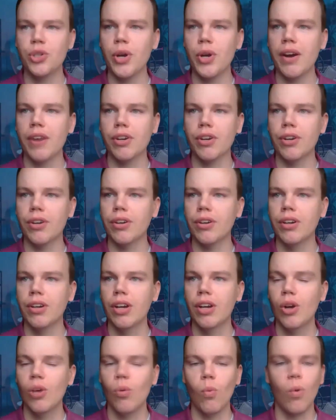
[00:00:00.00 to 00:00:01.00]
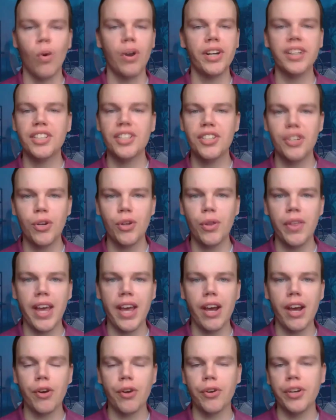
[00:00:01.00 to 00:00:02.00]
you ever wanted to do
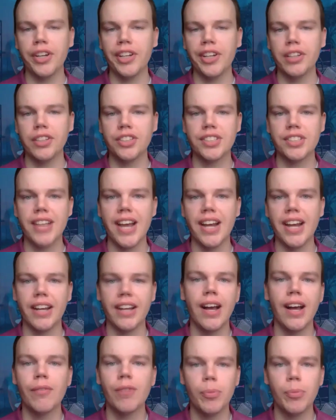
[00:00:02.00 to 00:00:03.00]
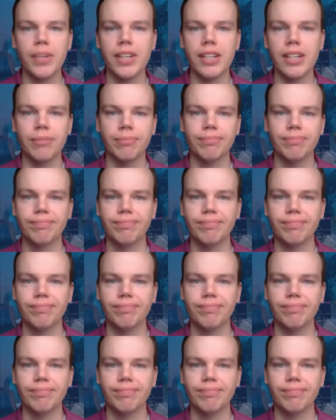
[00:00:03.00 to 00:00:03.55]
that, or did it just kind of come to be?